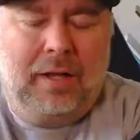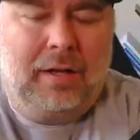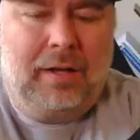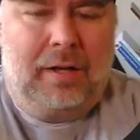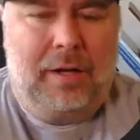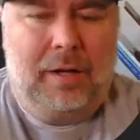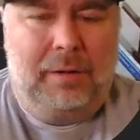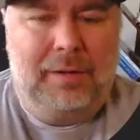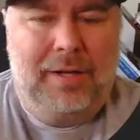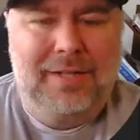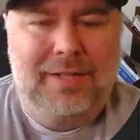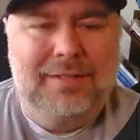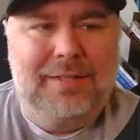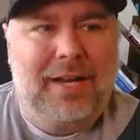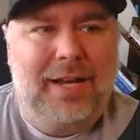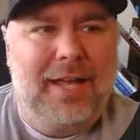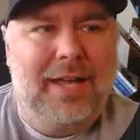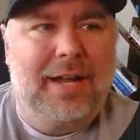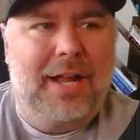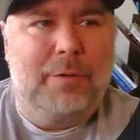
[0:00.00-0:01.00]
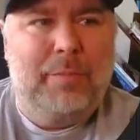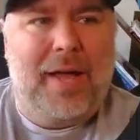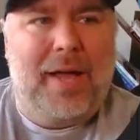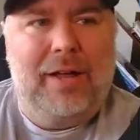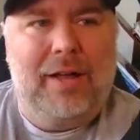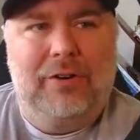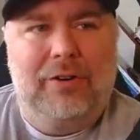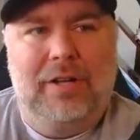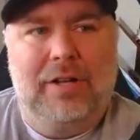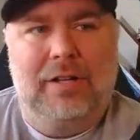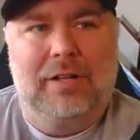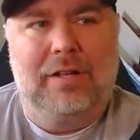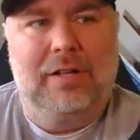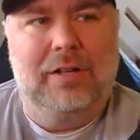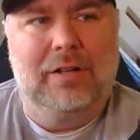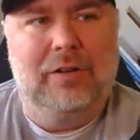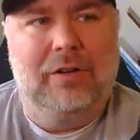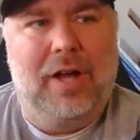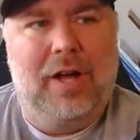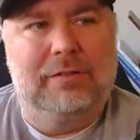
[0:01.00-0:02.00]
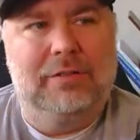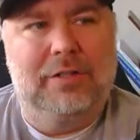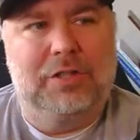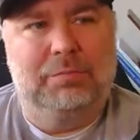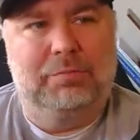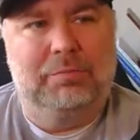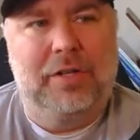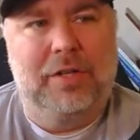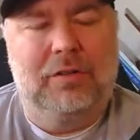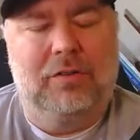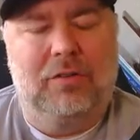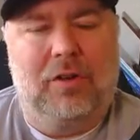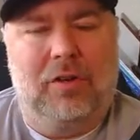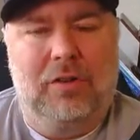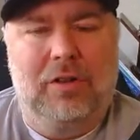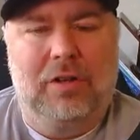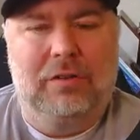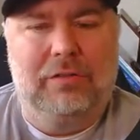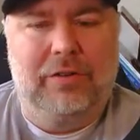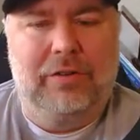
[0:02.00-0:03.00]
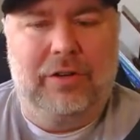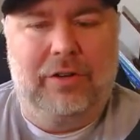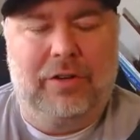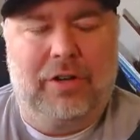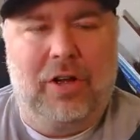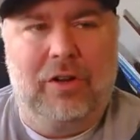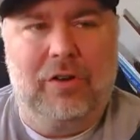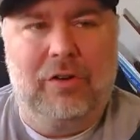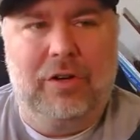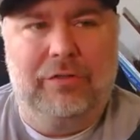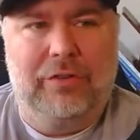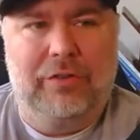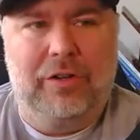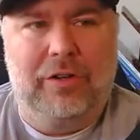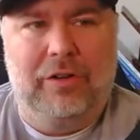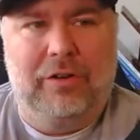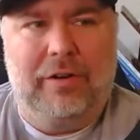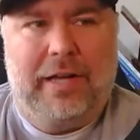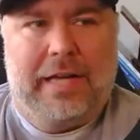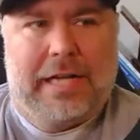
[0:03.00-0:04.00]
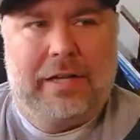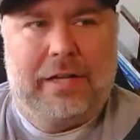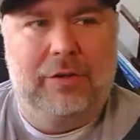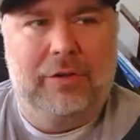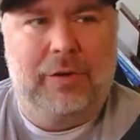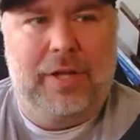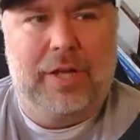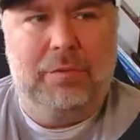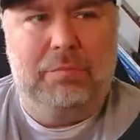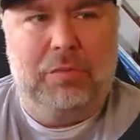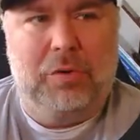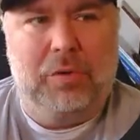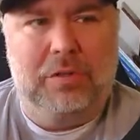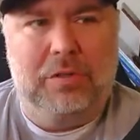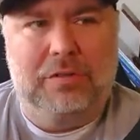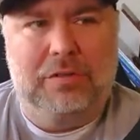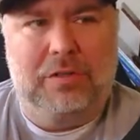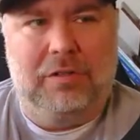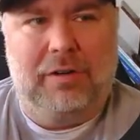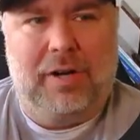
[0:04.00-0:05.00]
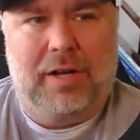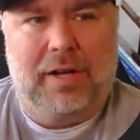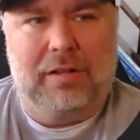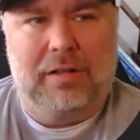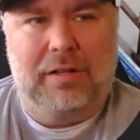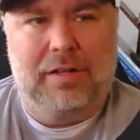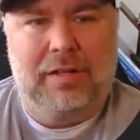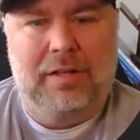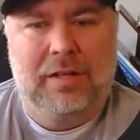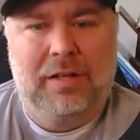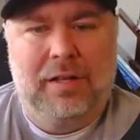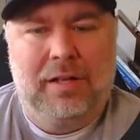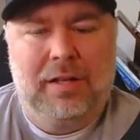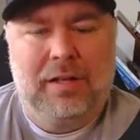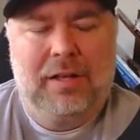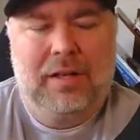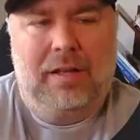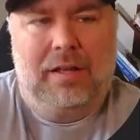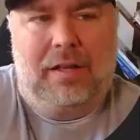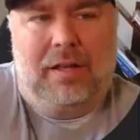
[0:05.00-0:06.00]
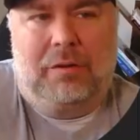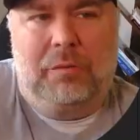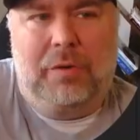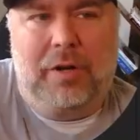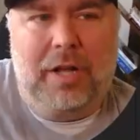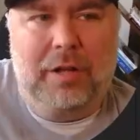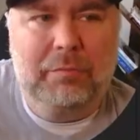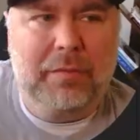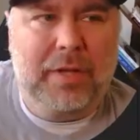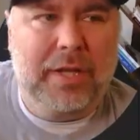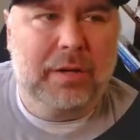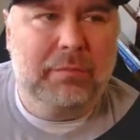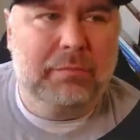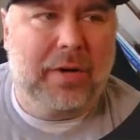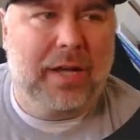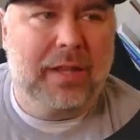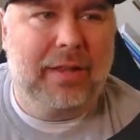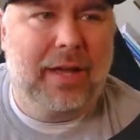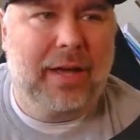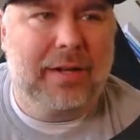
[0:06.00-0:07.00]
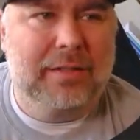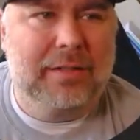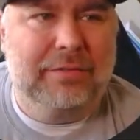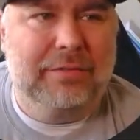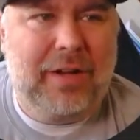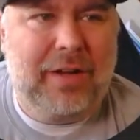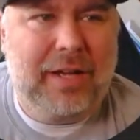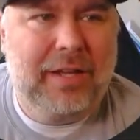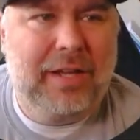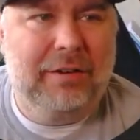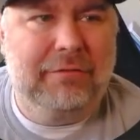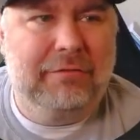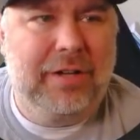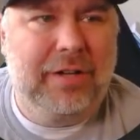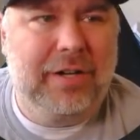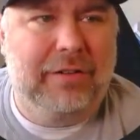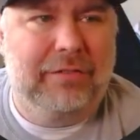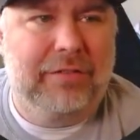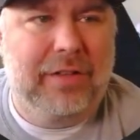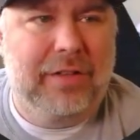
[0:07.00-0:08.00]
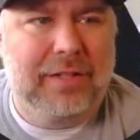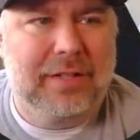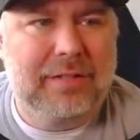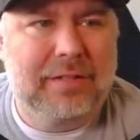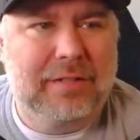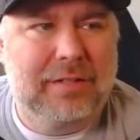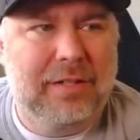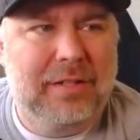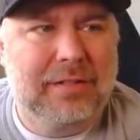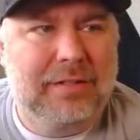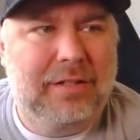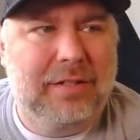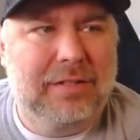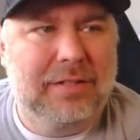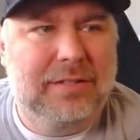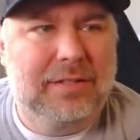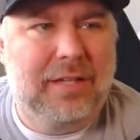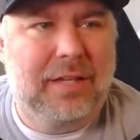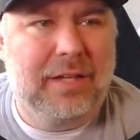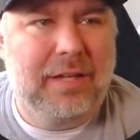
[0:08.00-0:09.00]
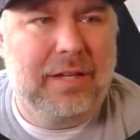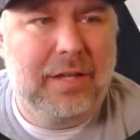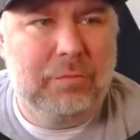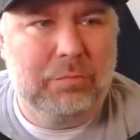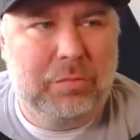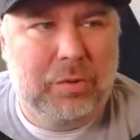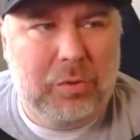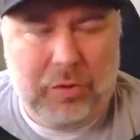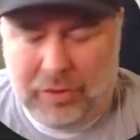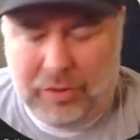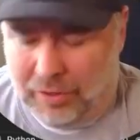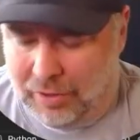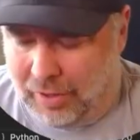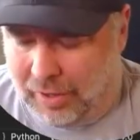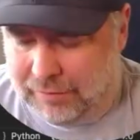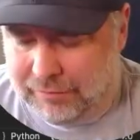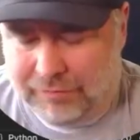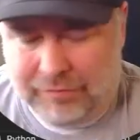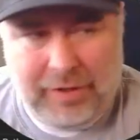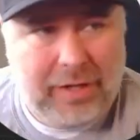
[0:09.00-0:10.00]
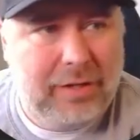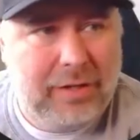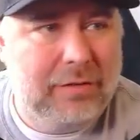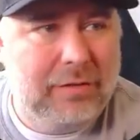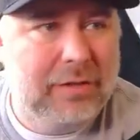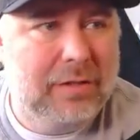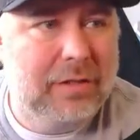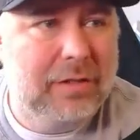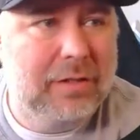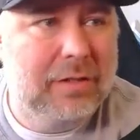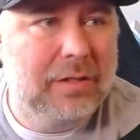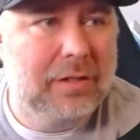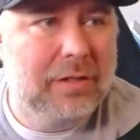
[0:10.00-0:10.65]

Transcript: It's an anti-pattern. You'll have it sprinkled all over your code if you don't know how to do imports correctly. And what I mean by that is if I get rid of this, it's going to say import not found.